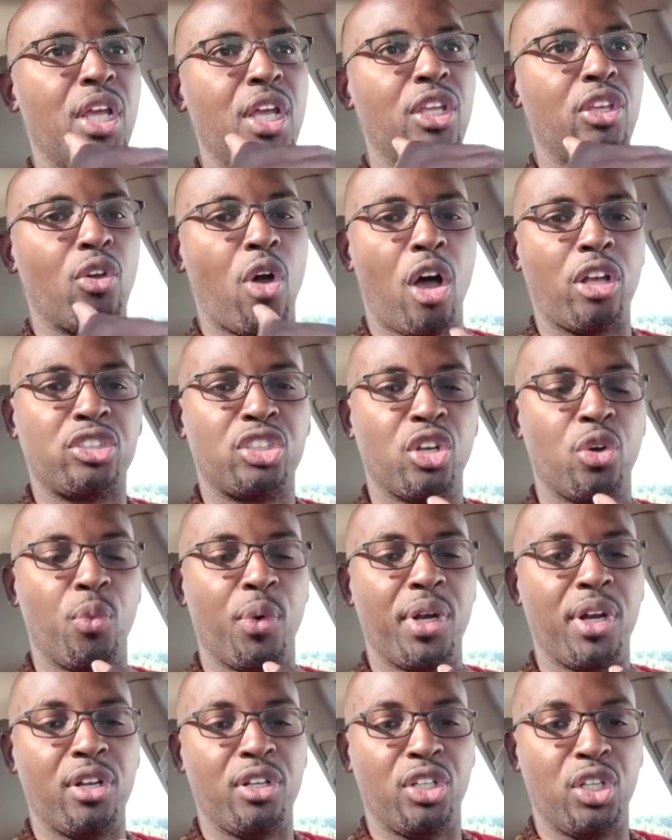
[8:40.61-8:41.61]
you also
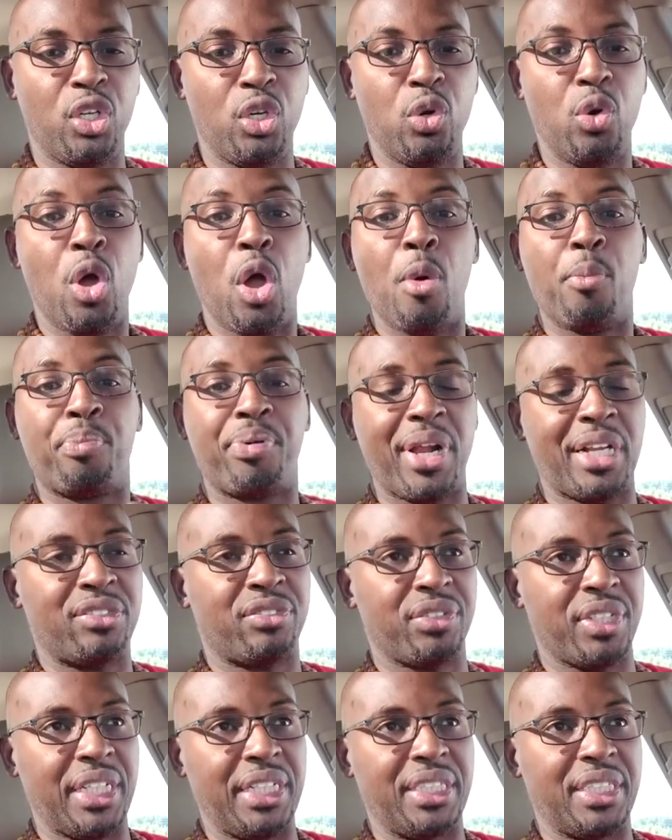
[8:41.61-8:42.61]
want to do press
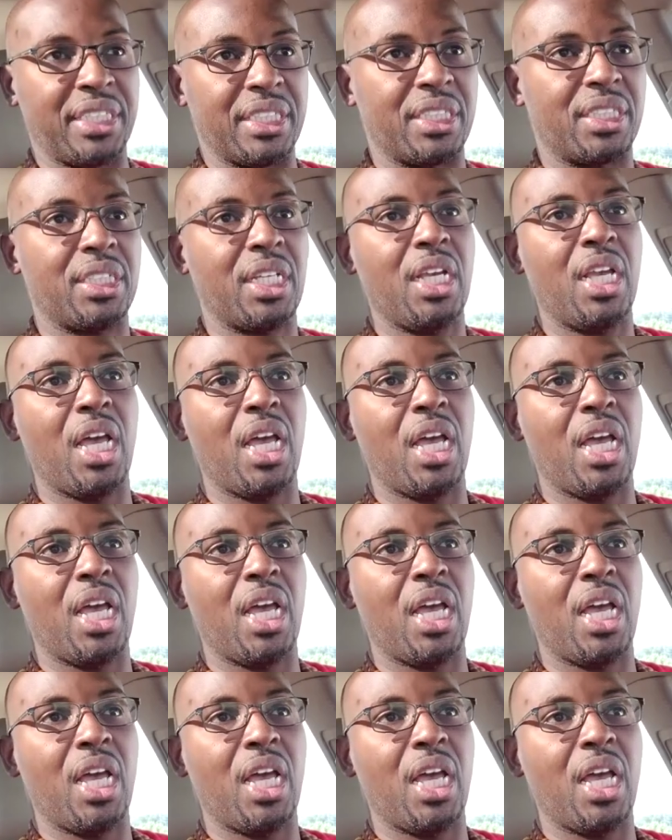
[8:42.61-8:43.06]
releases.